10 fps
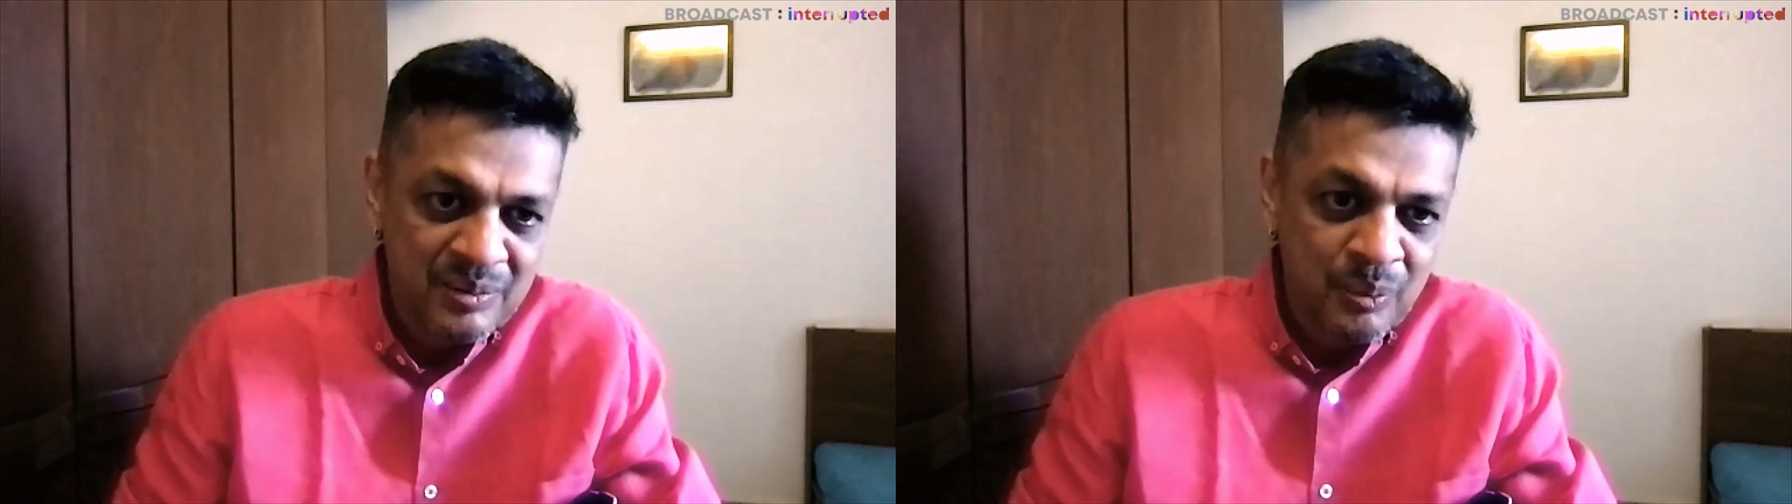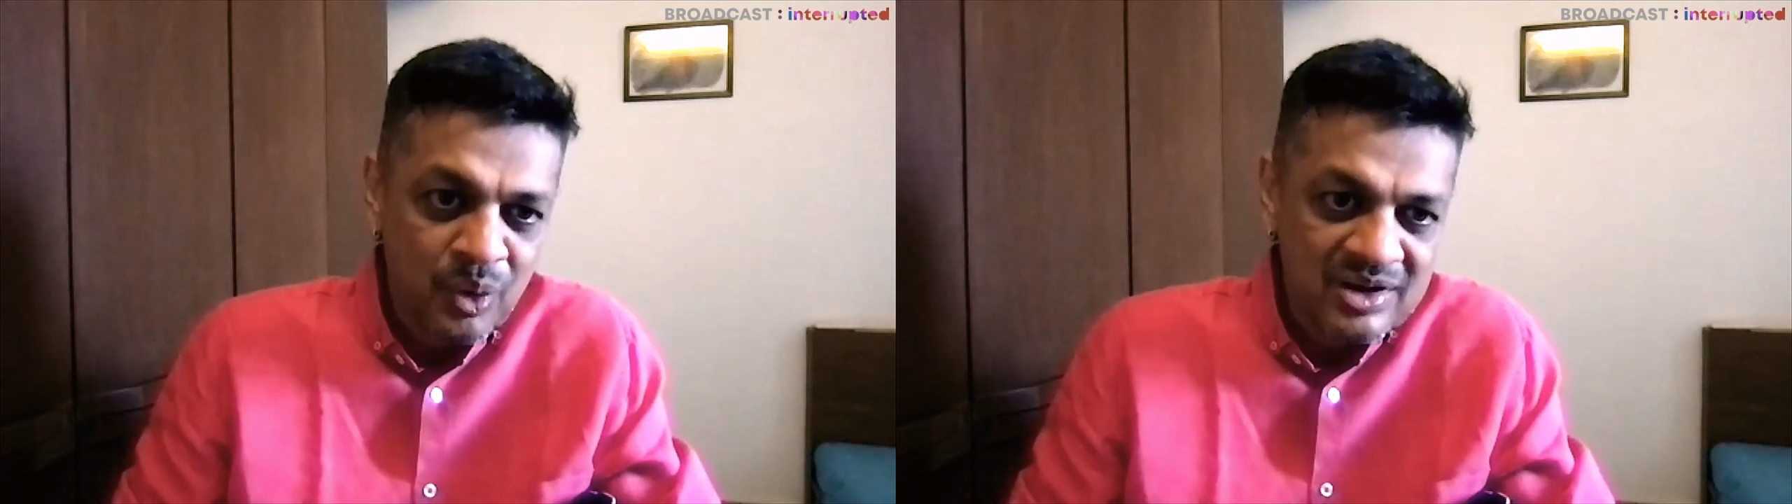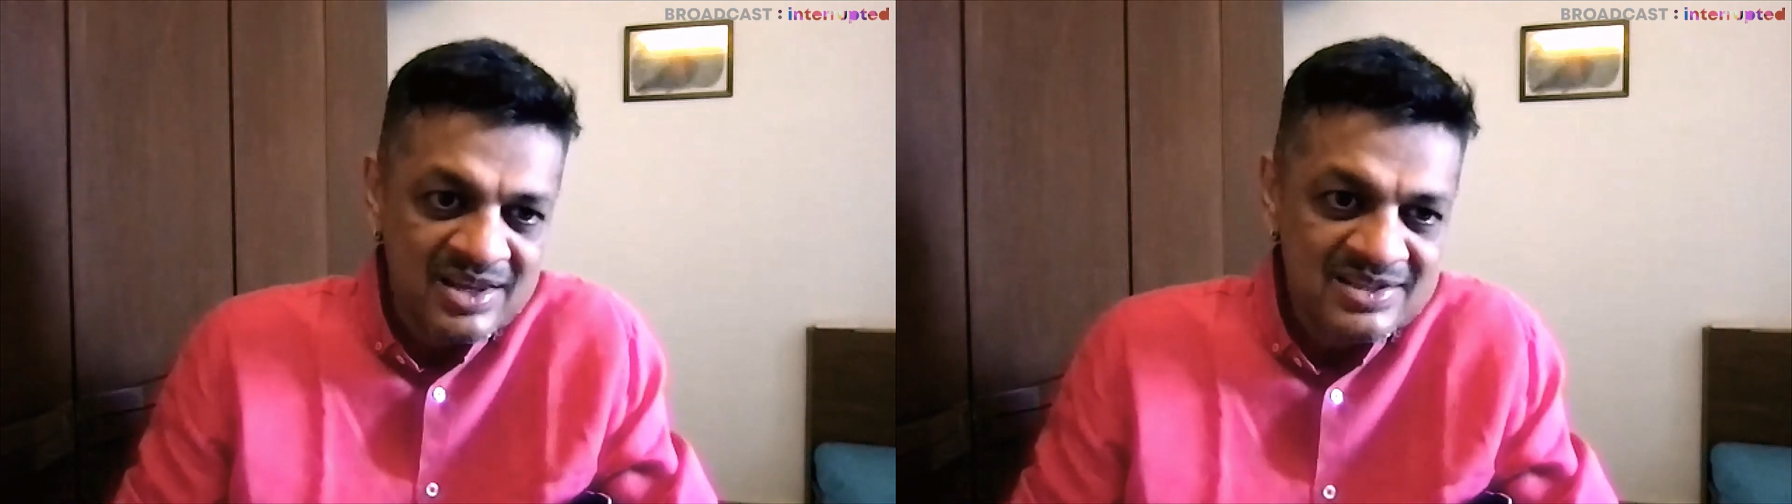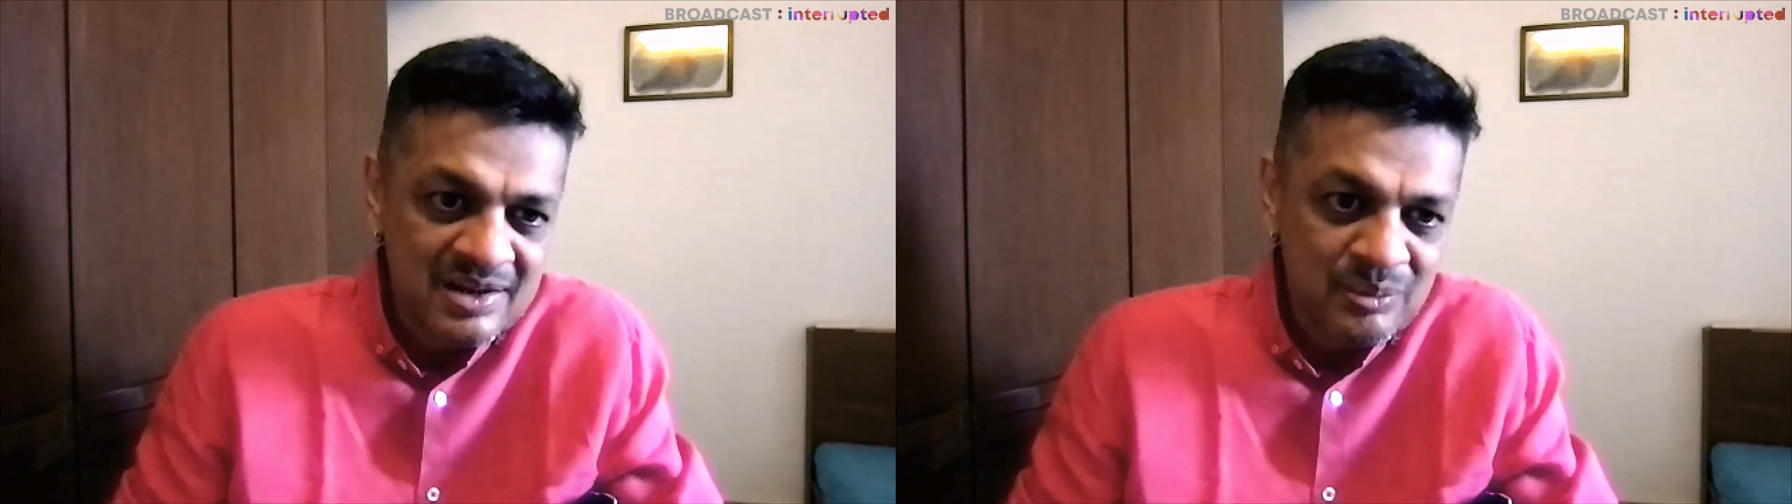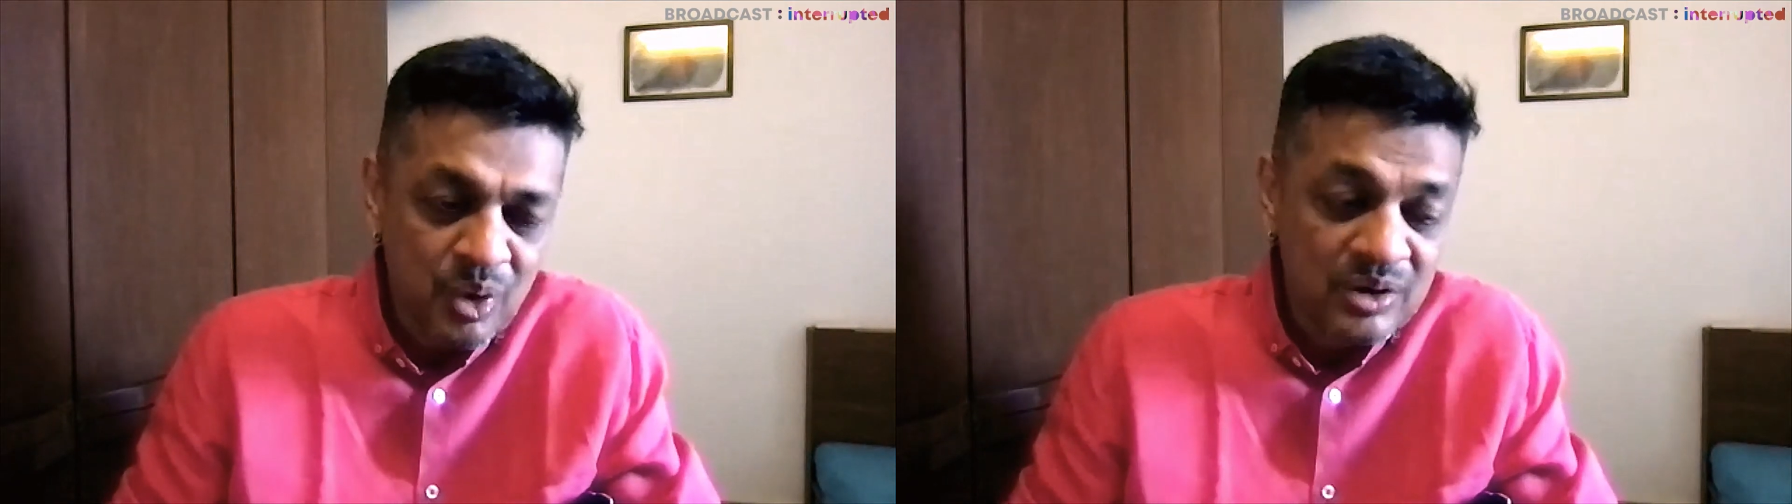
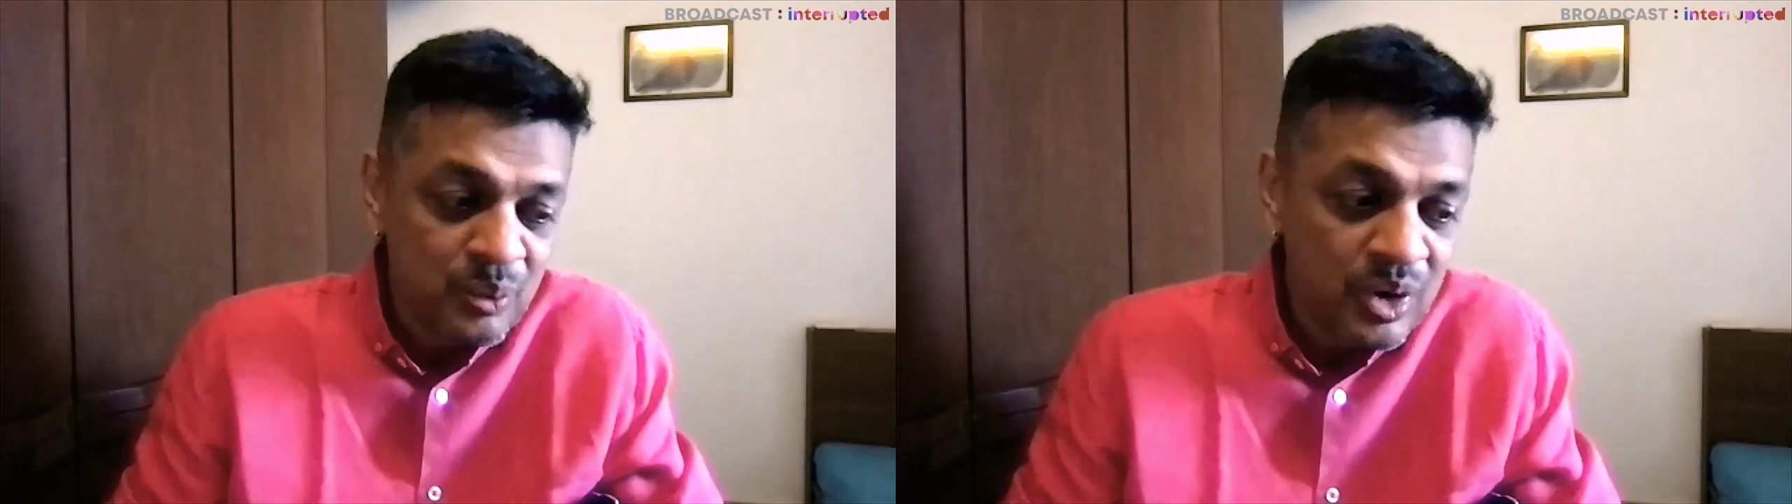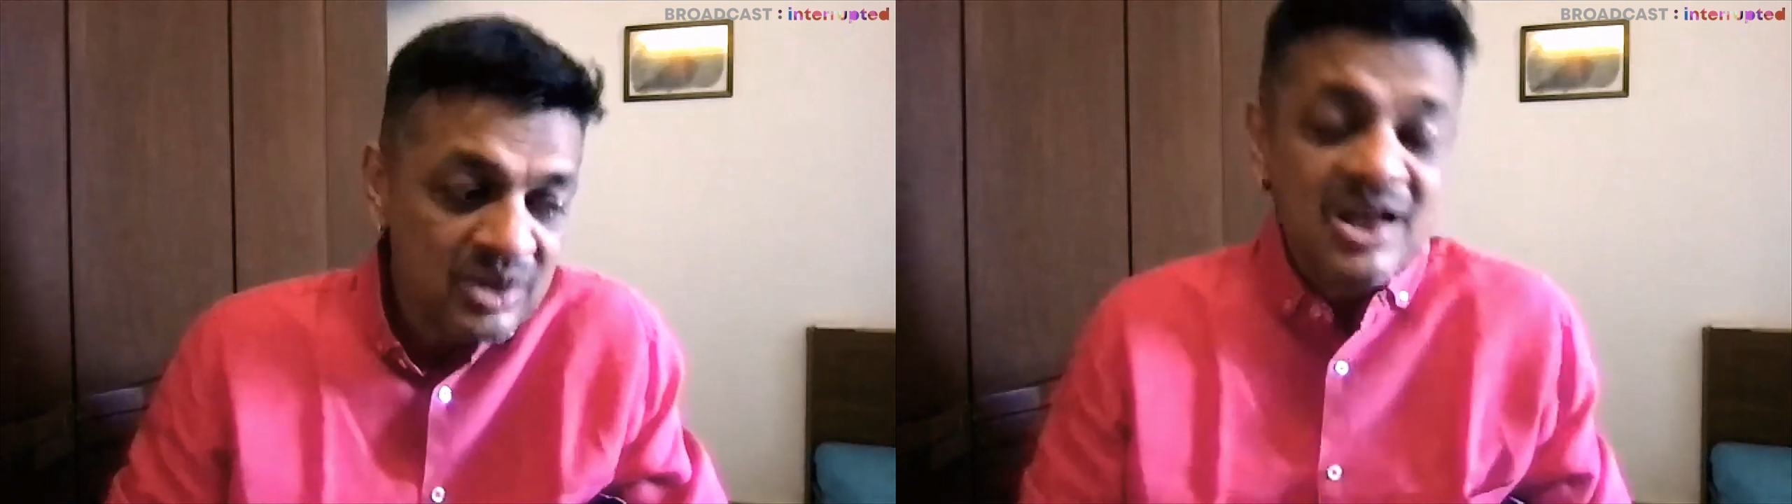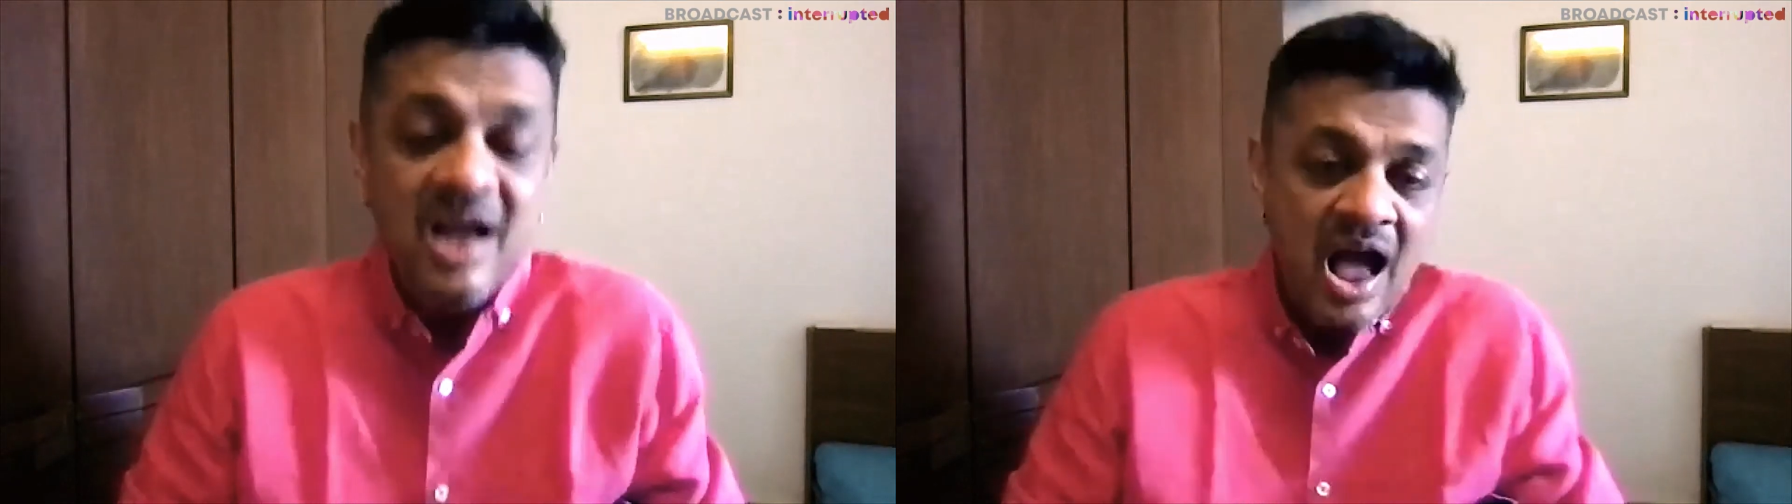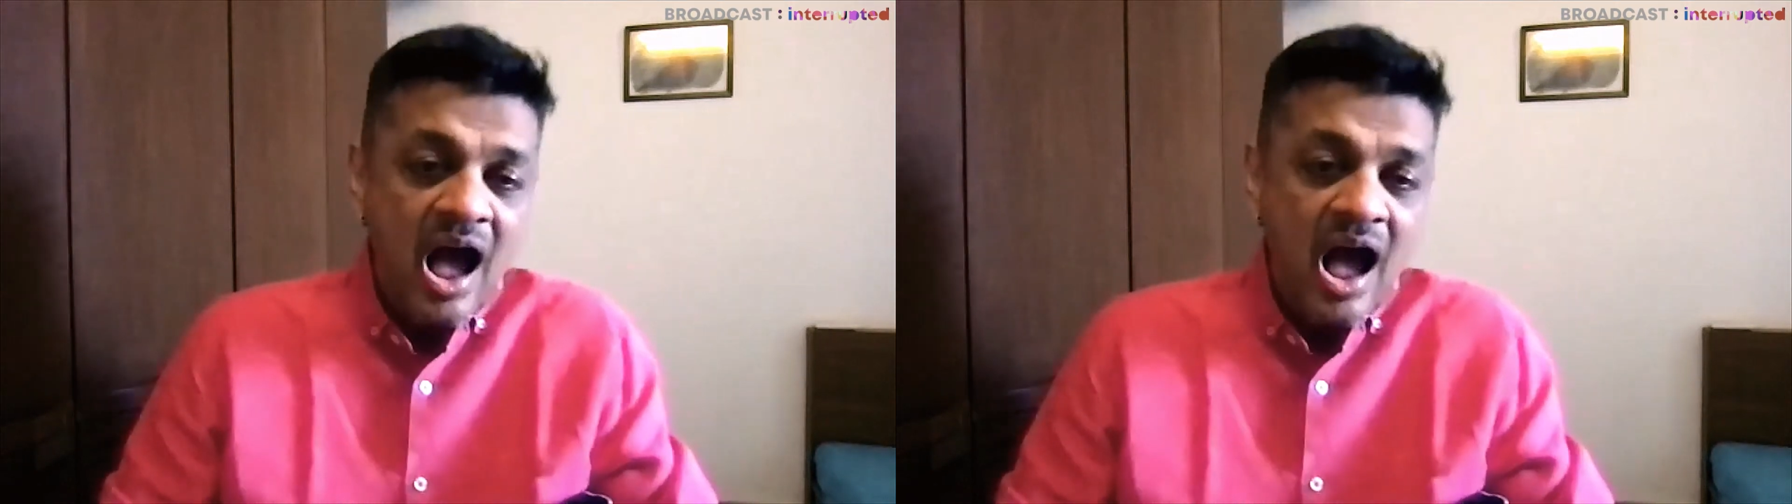Like